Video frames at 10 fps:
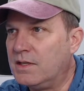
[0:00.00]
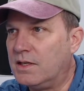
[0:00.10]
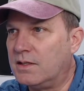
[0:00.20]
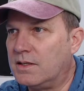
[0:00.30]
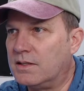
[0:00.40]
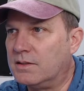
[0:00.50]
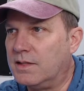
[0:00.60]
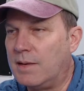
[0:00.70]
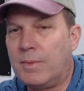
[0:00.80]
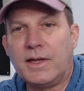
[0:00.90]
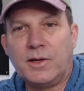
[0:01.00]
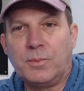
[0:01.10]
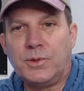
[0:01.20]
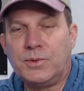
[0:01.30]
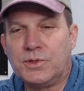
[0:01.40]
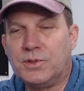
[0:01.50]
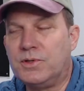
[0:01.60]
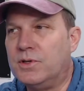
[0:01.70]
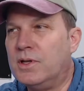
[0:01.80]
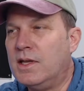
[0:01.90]
That may help you
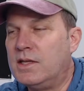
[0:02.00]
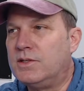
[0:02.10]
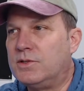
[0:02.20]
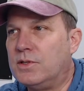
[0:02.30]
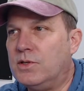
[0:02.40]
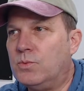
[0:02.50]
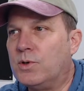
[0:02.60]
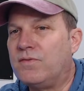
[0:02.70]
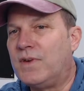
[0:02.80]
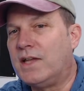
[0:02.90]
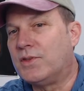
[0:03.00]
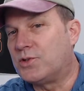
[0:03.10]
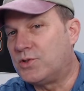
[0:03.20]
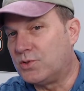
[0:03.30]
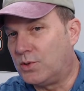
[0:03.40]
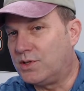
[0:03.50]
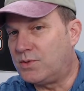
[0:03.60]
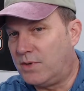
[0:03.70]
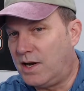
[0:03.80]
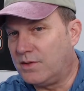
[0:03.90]
too. You want to find the shortest
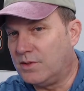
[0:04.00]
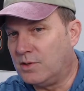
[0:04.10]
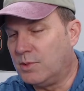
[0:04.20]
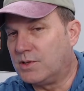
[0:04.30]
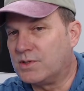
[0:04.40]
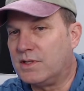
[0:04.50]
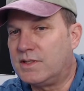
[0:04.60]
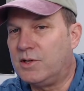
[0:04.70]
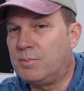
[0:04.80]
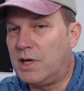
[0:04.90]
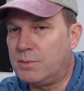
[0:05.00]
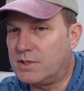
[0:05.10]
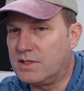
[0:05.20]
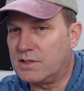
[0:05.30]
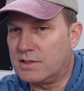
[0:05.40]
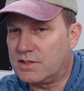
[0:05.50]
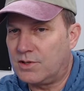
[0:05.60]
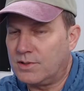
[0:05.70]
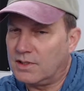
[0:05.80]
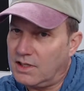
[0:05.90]
route though, because that tailpipe is a
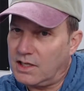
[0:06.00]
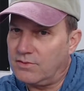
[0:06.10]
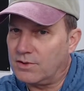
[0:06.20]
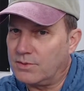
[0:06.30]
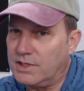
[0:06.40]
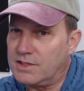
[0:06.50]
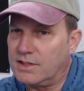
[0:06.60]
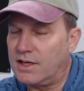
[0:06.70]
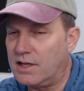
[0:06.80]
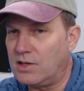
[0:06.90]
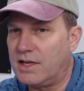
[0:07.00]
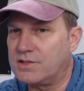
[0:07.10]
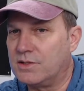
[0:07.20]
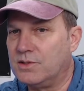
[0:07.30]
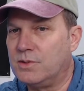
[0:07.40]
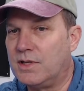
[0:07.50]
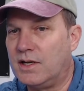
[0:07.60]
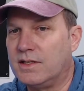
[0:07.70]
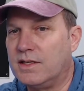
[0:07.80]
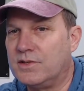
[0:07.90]
certain length for a reason. It all has to do with
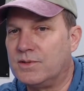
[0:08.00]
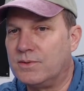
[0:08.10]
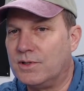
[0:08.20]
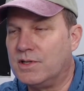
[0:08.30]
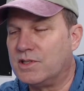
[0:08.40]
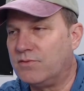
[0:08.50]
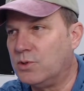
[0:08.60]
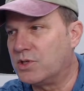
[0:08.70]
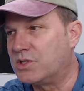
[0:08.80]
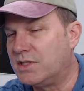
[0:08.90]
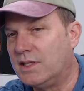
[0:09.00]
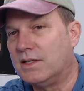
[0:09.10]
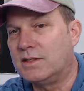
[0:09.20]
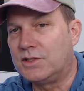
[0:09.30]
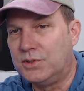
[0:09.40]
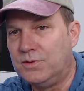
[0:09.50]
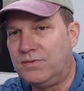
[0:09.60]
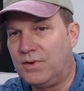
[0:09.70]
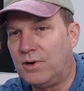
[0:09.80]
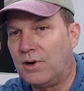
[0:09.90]
how the engine runs. If you extend it too
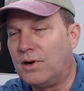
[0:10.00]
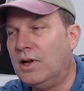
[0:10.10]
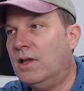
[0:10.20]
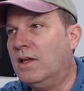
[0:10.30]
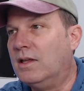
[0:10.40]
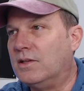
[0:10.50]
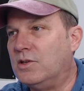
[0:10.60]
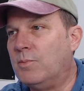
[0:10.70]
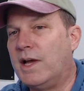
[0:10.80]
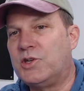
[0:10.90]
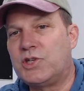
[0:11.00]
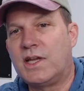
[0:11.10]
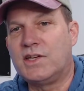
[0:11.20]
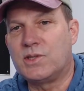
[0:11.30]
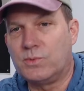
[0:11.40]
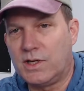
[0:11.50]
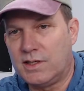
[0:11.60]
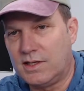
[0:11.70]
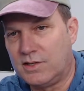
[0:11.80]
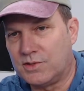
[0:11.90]
far, then you might change the way
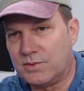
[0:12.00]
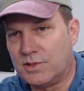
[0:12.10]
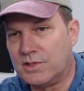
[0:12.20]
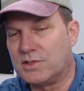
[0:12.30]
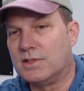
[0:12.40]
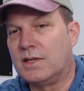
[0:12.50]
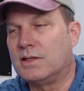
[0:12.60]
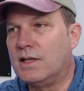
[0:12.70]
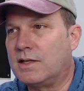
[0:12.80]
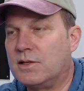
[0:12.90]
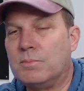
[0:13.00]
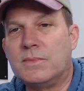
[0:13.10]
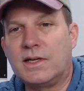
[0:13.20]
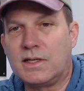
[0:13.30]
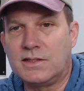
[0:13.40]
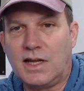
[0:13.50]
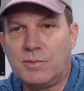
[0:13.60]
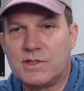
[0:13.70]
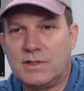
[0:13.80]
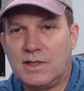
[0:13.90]
the engine runs, and that could
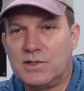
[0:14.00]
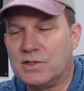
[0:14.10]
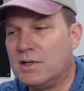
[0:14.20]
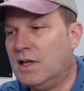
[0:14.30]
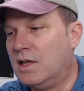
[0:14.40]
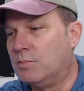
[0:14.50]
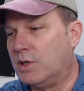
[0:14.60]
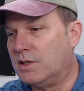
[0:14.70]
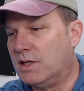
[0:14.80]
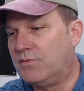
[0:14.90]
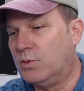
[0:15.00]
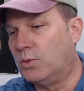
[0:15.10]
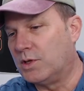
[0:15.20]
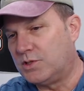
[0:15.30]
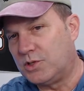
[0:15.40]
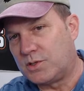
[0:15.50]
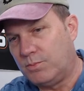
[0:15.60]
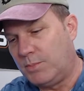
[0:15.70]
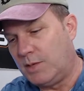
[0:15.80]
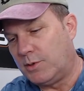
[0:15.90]
damage the engine. But if you want to just
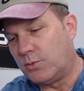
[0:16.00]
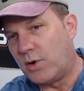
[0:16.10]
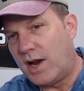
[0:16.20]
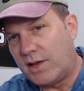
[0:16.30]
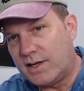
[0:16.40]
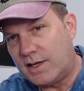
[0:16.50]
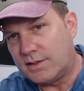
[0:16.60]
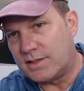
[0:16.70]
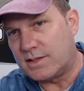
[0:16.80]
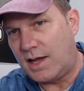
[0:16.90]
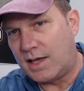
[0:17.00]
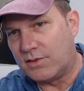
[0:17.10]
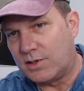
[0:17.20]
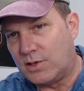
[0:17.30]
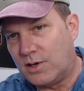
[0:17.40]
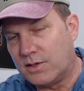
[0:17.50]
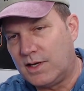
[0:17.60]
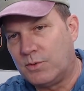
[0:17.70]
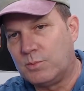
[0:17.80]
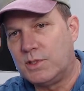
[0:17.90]
maybe route it out the side of the car,
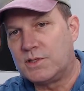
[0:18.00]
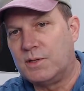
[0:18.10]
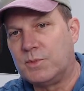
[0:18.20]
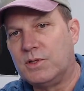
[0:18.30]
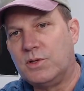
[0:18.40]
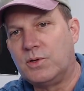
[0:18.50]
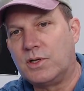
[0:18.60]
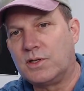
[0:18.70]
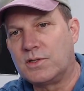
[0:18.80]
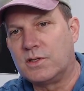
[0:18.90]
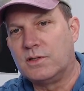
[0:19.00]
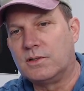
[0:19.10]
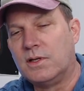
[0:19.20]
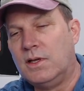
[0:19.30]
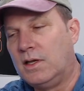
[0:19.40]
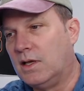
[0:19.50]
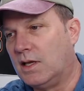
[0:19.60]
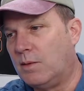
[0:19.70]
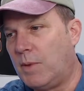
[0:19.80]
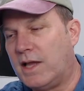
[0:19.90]
that would be something that you could consider,
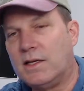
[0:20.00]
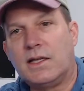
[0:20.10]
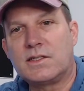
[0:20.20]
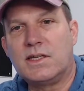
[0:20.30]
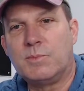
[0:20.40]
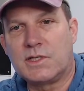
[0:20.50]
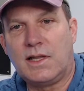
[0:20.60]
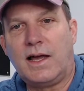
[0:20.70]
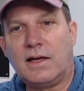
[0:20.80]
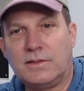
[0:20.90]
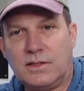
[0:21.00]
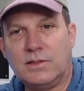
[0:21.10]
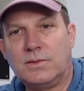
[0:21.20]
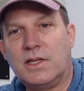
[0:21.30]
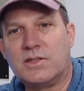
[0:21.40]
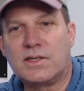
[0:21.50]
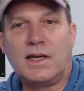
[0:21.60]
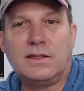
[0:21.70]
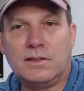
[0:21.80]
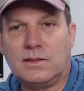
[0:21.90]
and it might not seem as loud, you know,
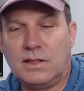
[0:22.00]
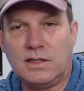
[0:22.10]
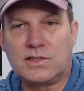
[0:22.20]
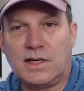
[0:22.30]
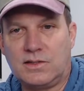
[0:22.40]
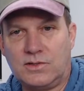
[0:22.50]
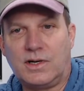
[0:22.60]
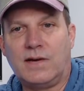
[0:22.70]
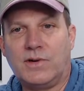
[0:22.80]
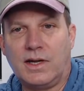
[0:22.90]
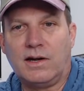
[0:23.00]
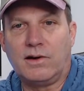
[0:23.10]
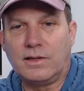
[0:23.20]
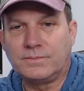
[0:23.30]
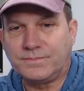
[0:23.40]
inside the driving area.